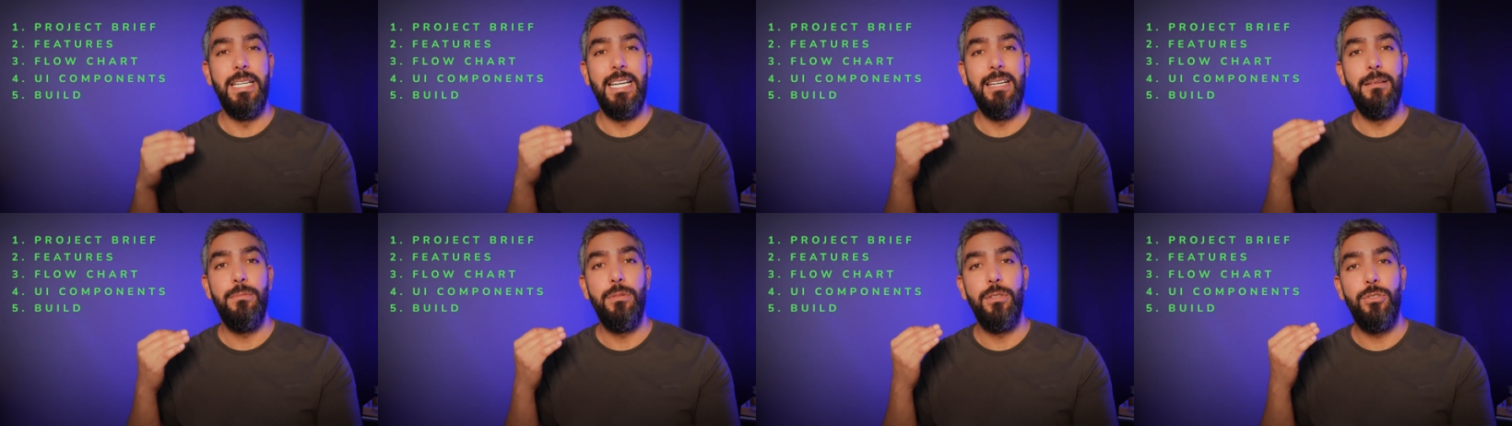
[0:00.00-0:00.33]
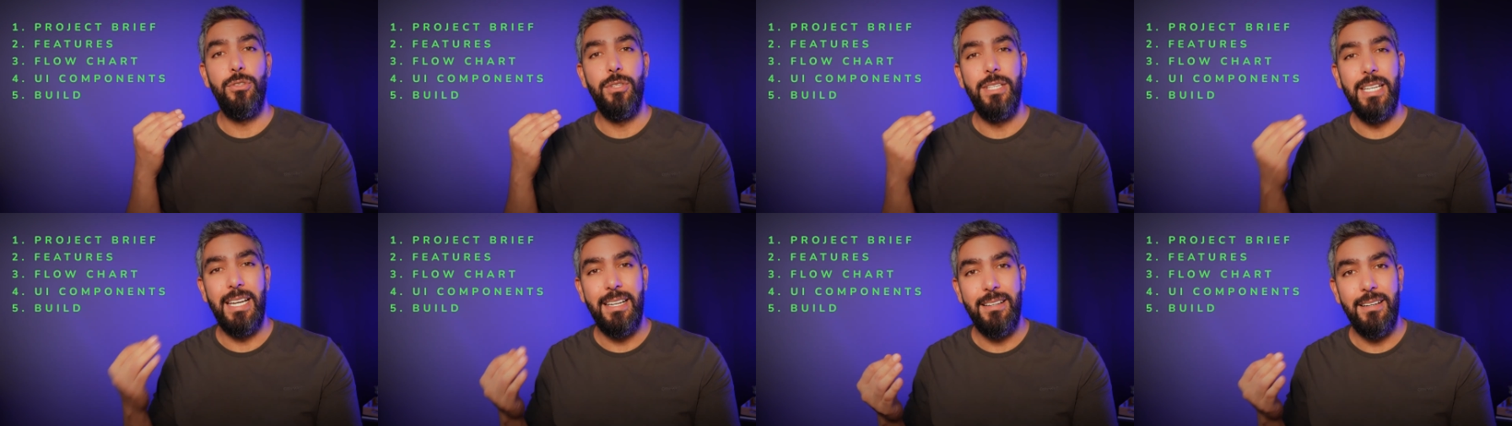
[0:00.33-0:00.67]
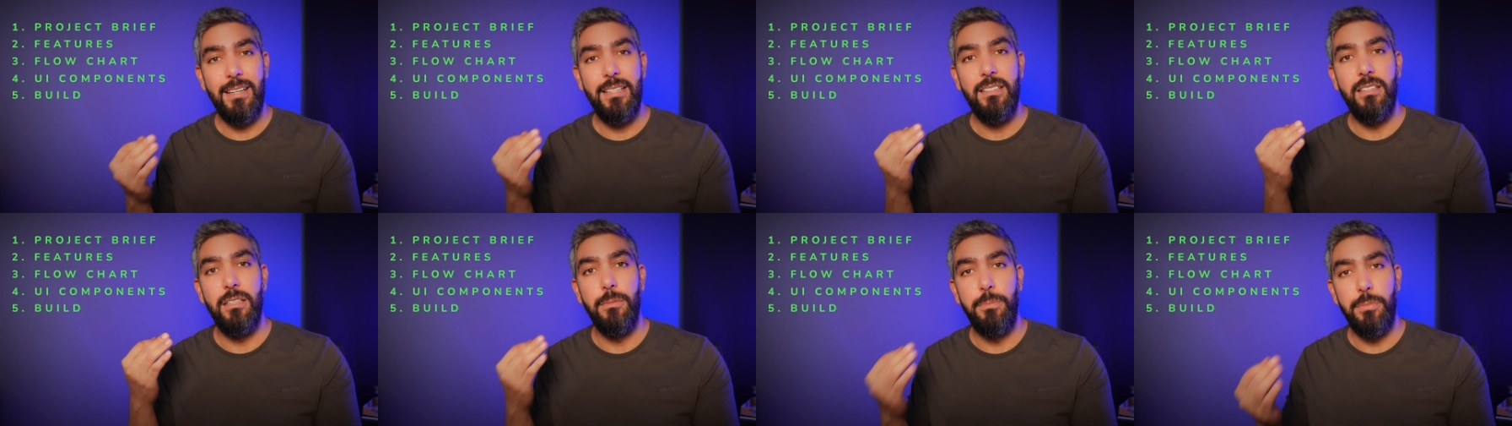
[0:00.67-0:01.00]
be able to
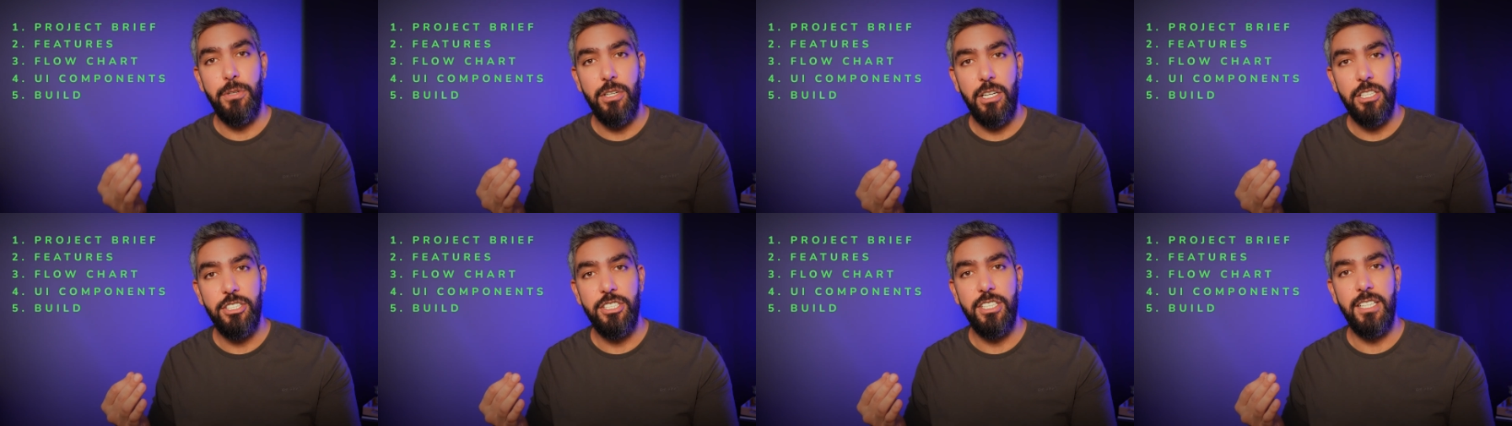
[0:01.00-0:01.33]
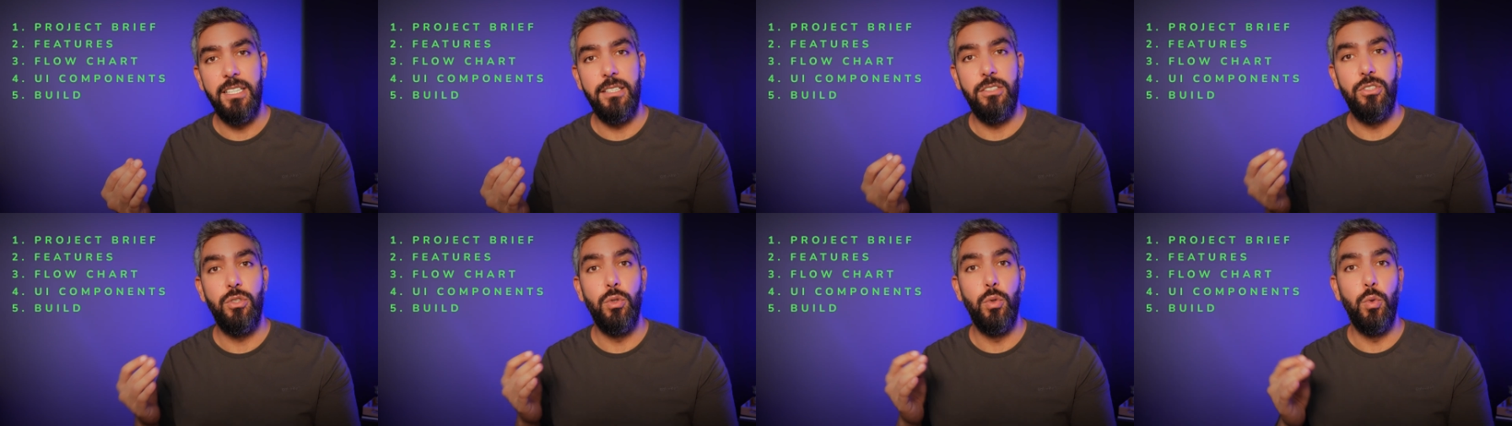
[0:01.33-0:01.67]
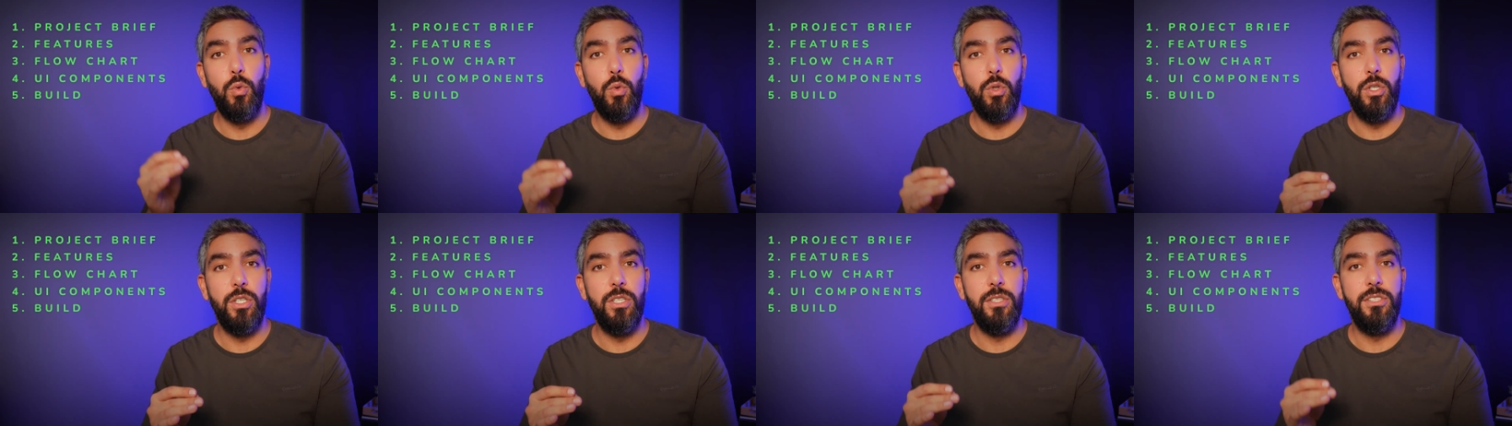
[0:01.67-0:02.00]
direct the project
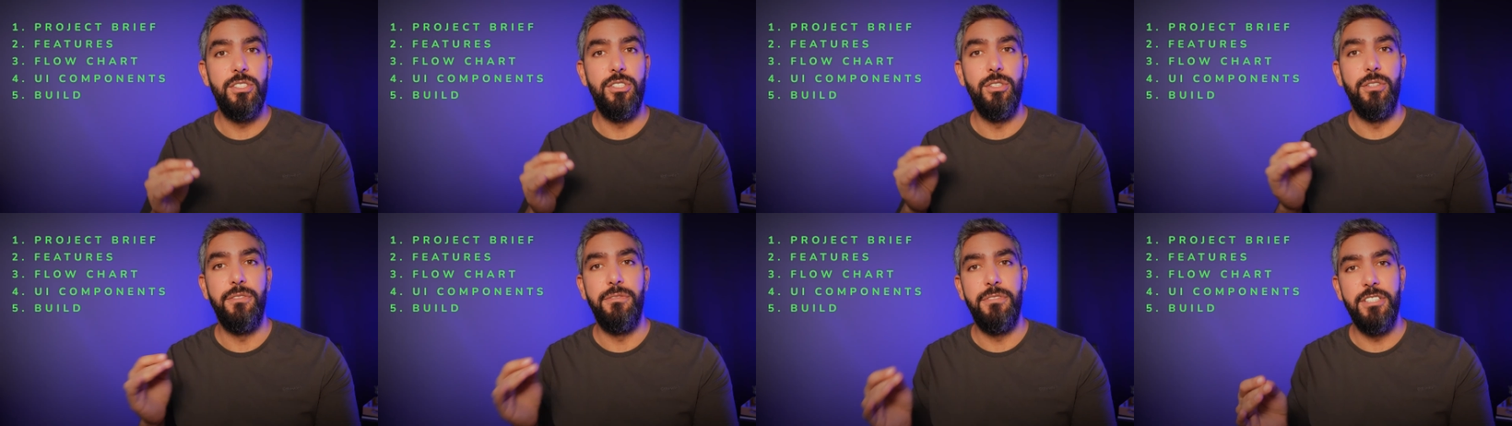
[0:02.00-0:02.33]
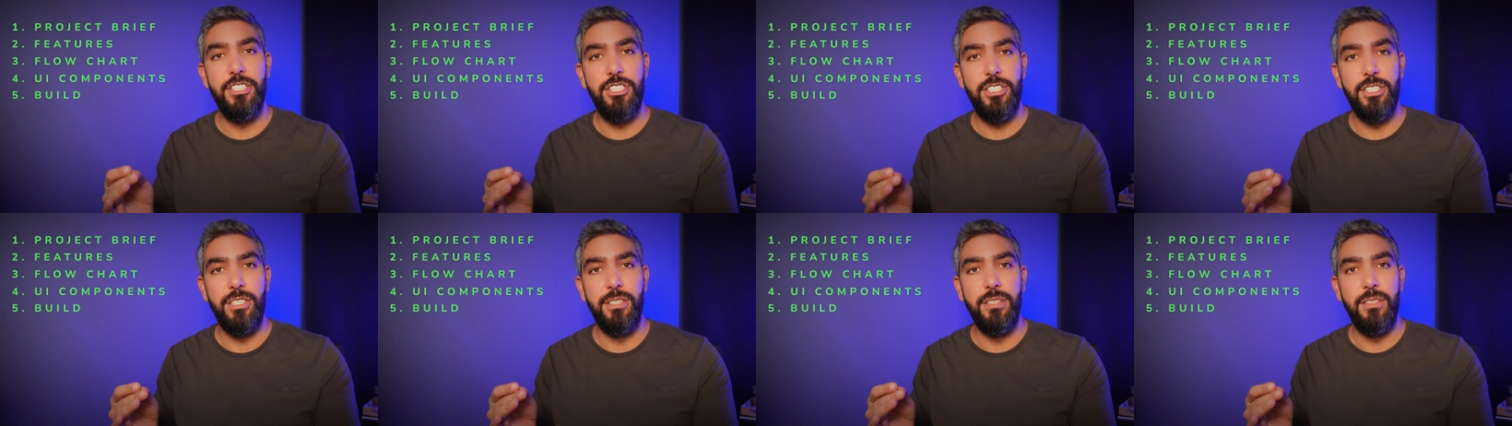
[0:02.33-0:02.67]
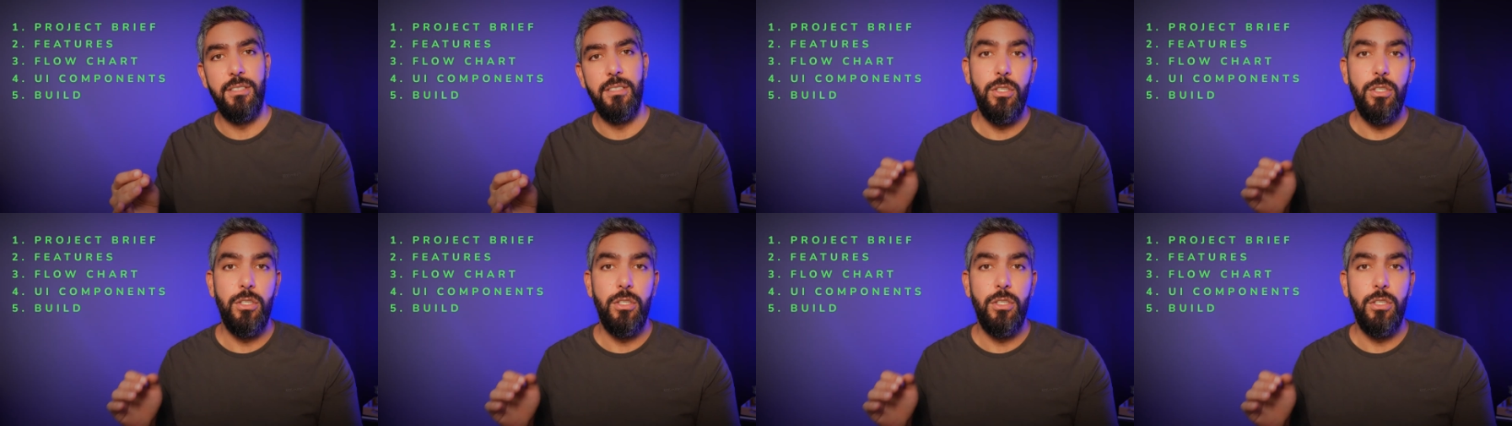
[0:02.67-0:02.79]
towards your vision.